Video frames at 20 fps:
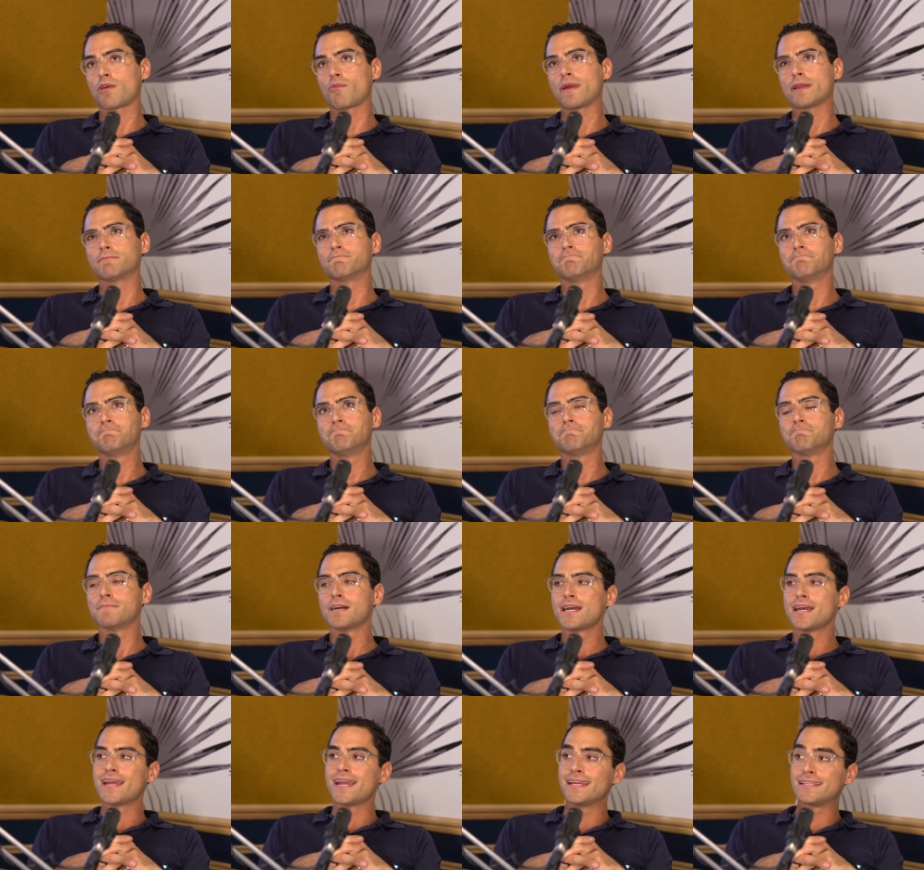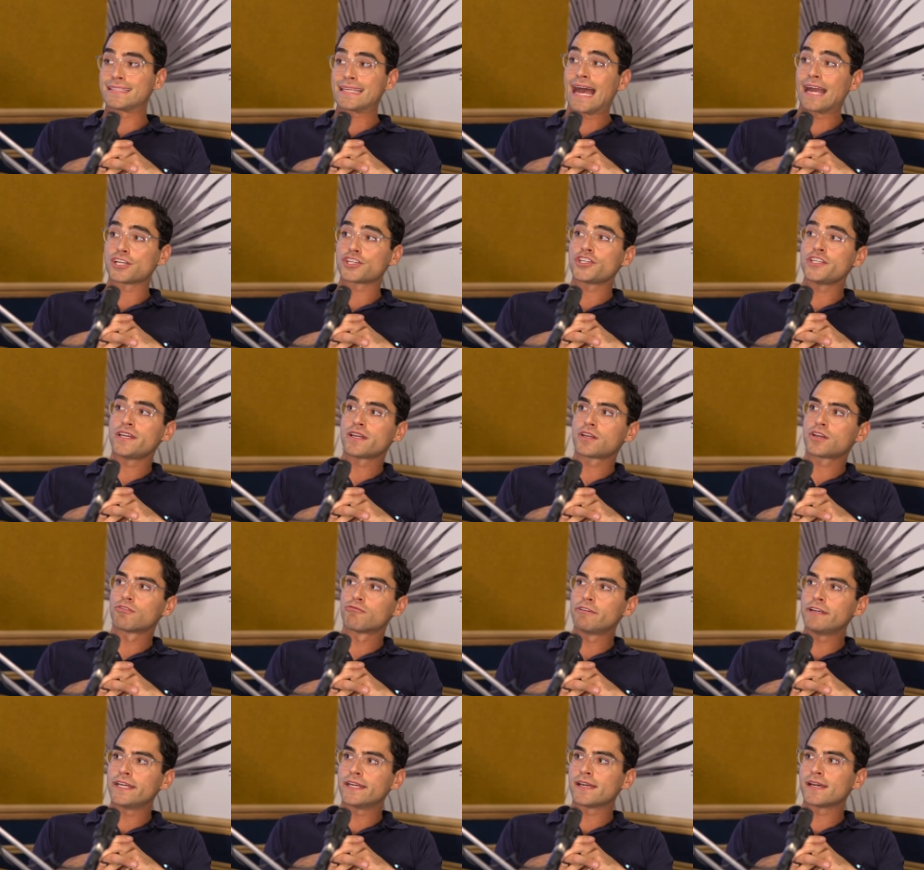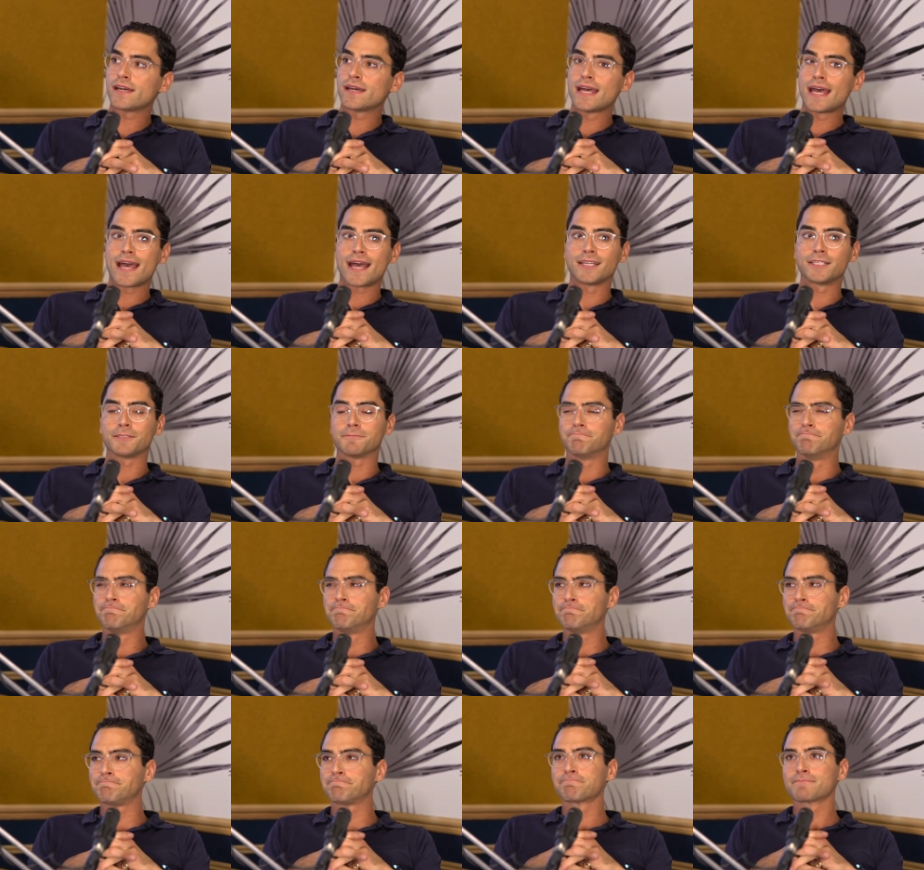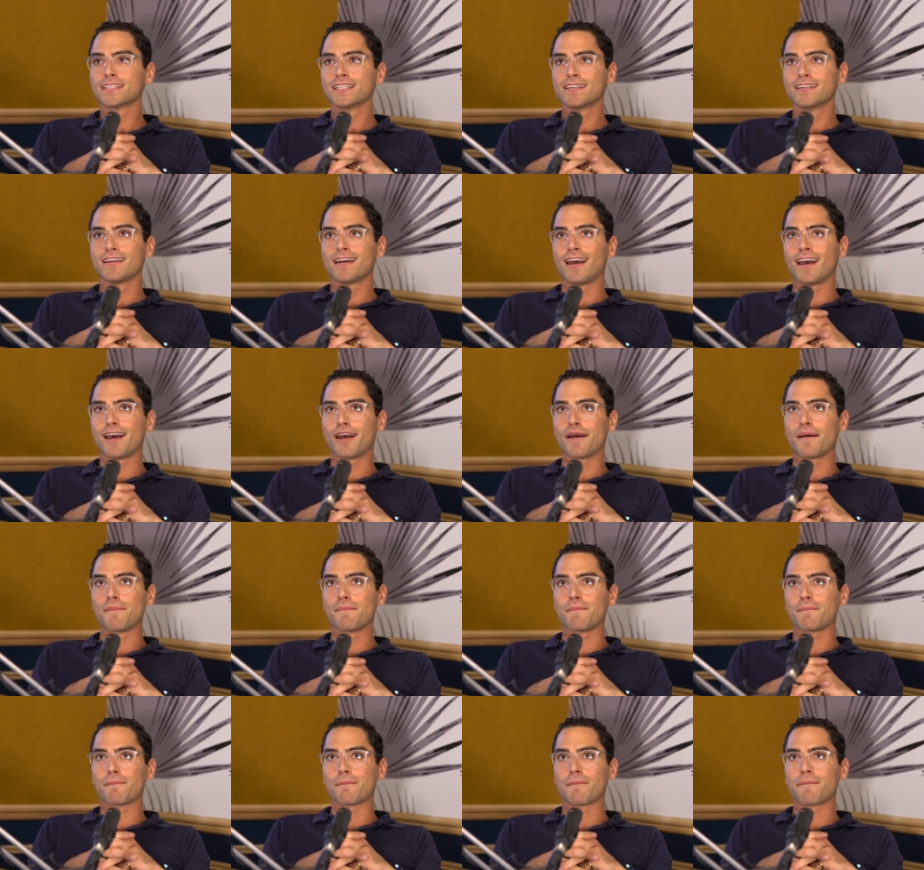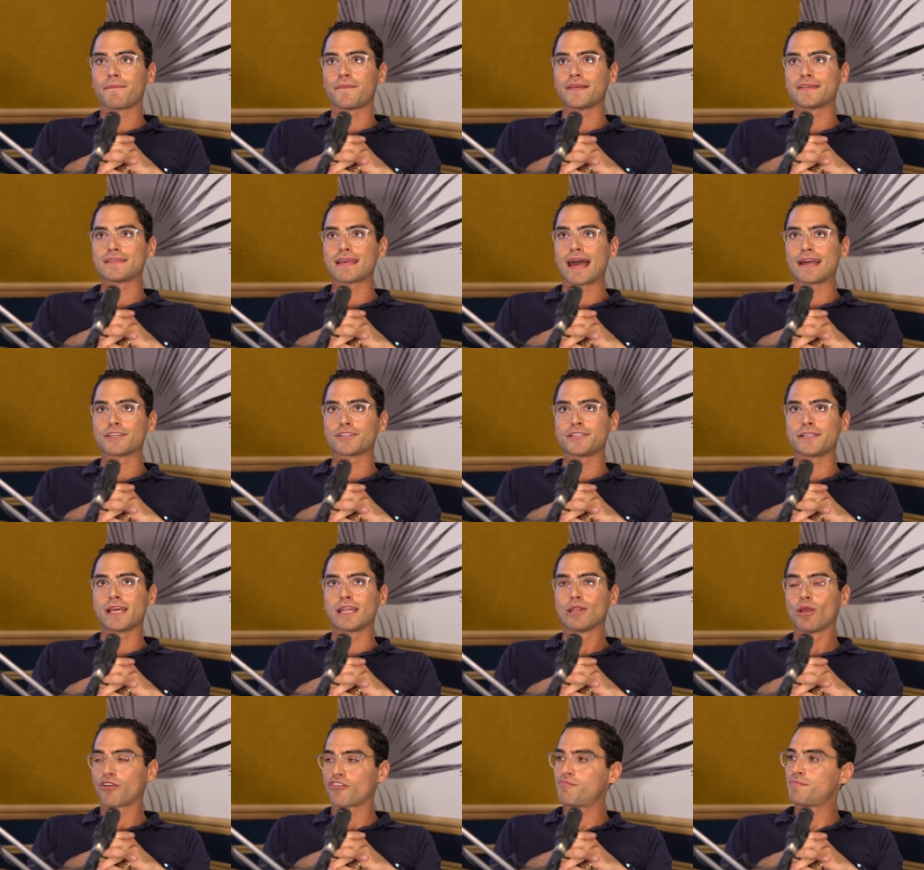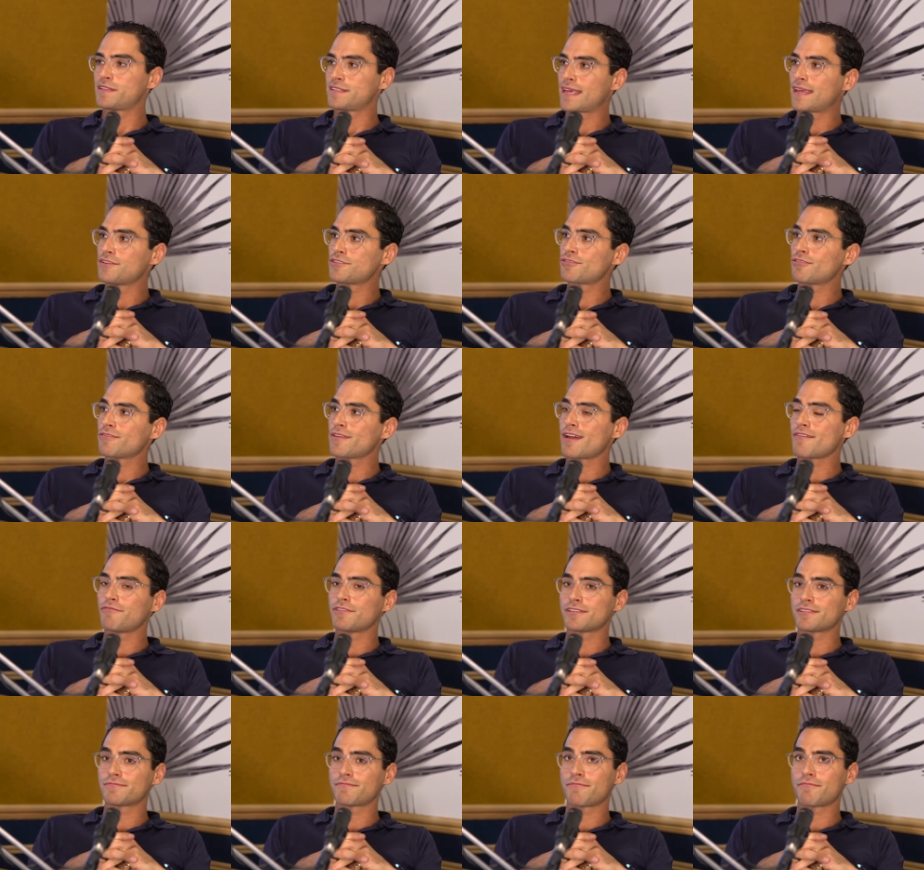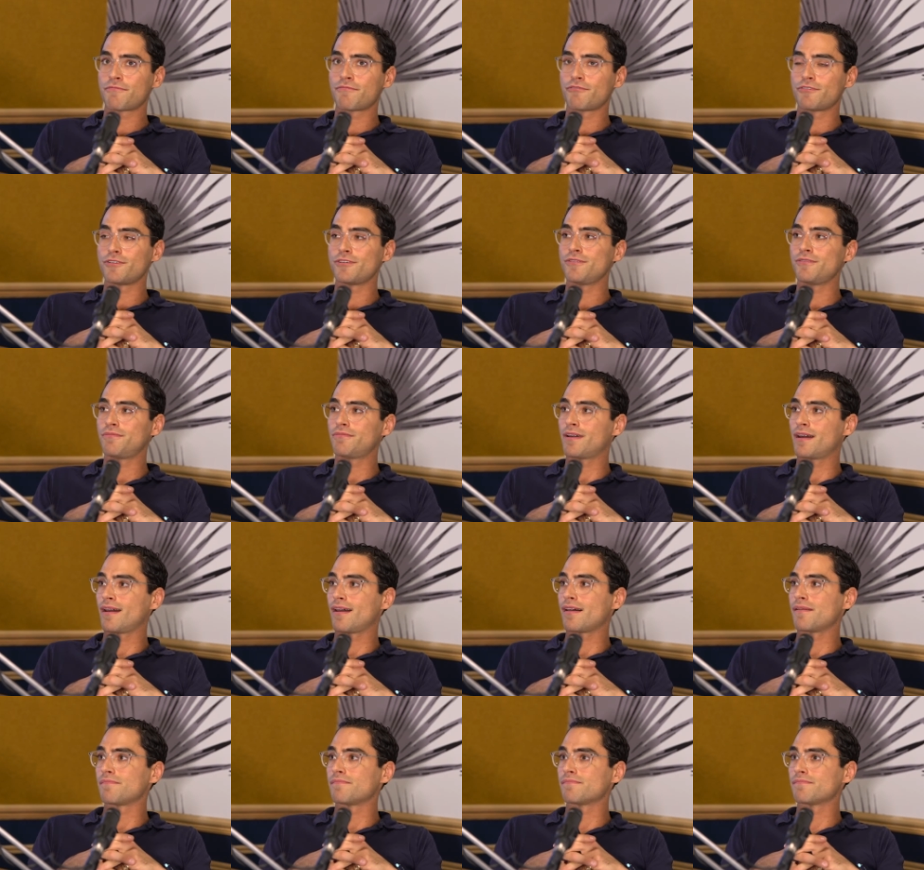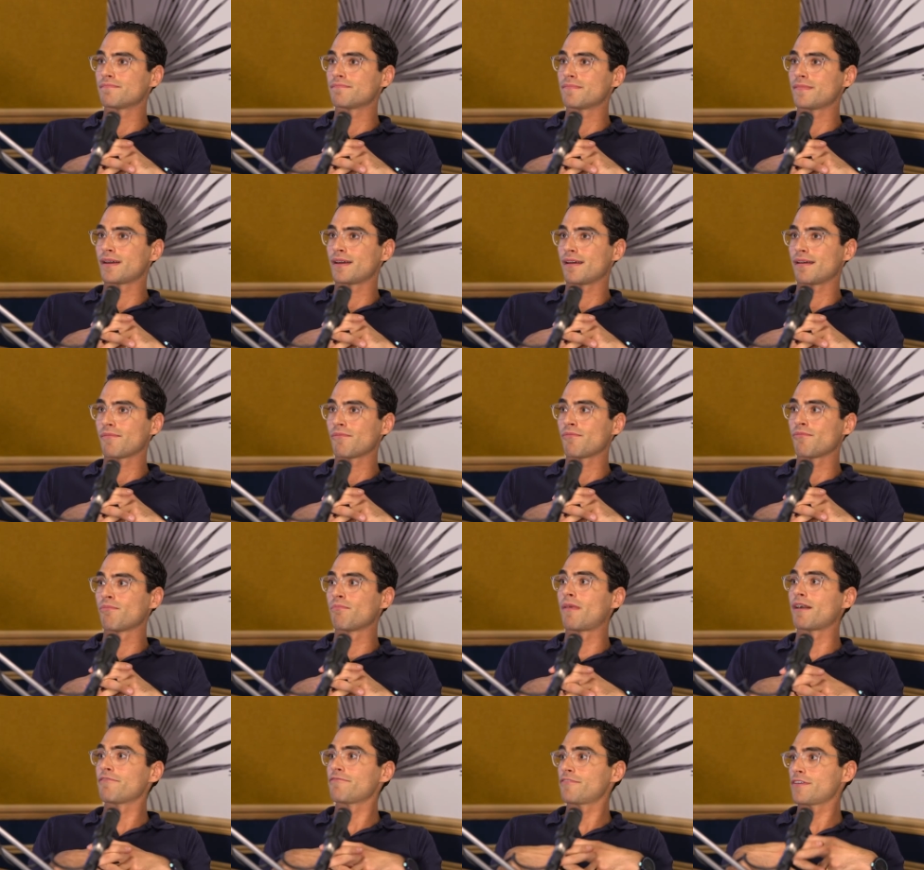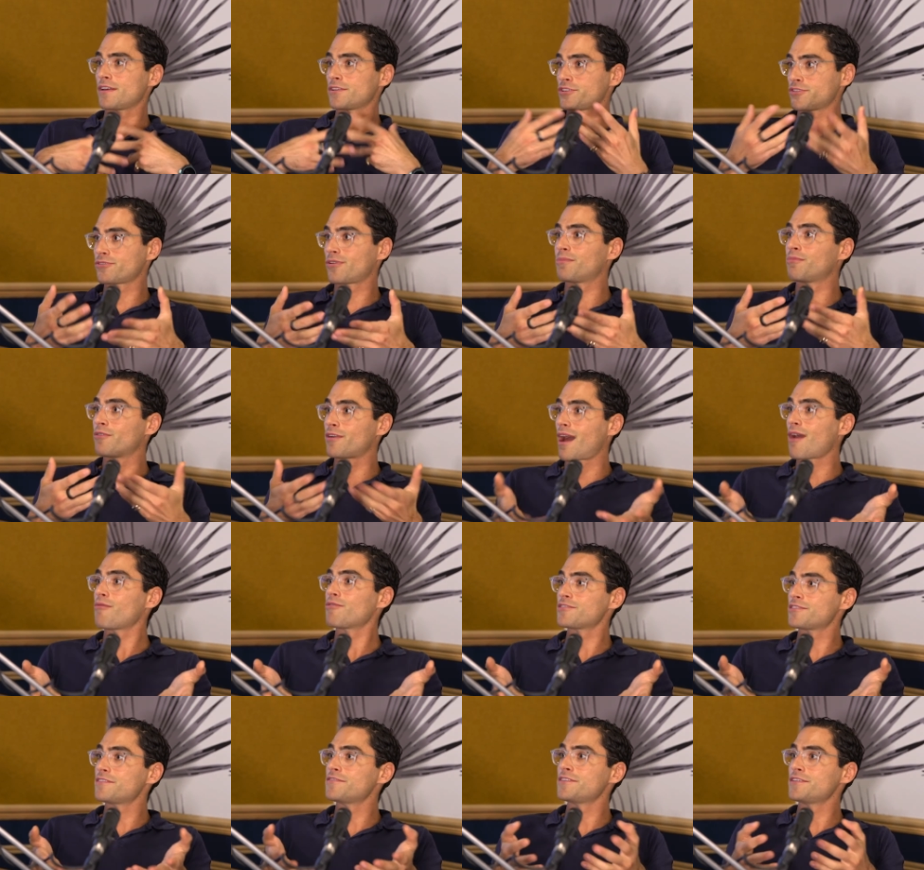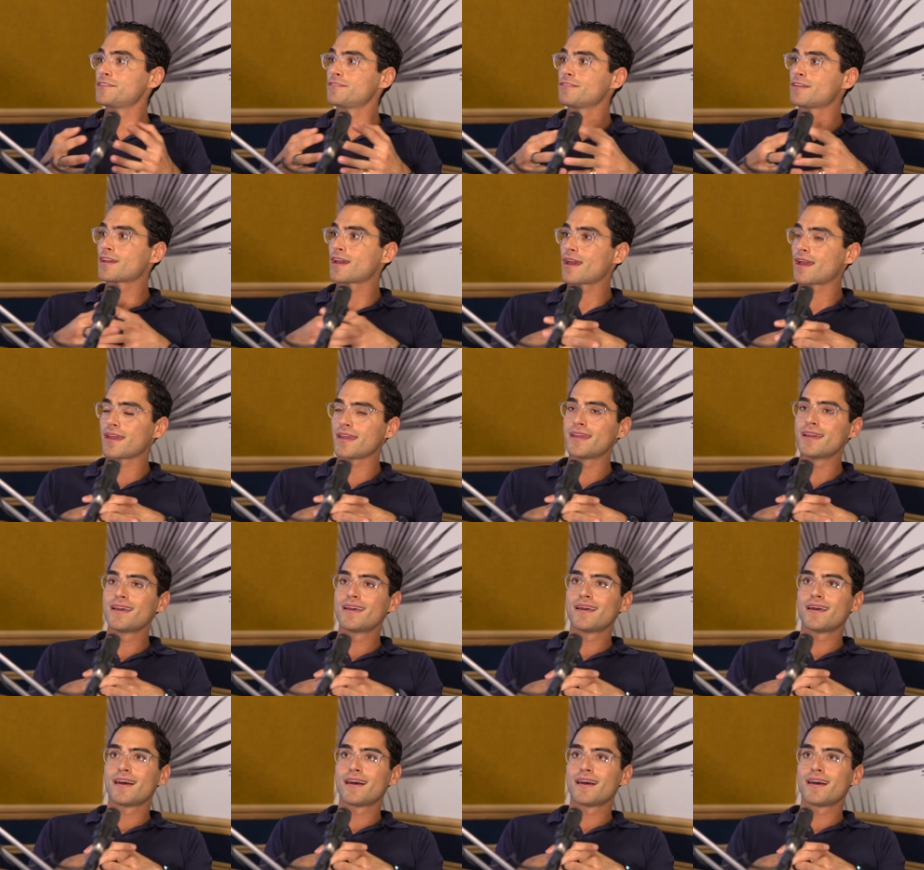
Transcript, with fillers: I went, mm, it's actually a career, and mm, um, there's actually a lot of potential there, was through um, uh, my first job when I was in the U K,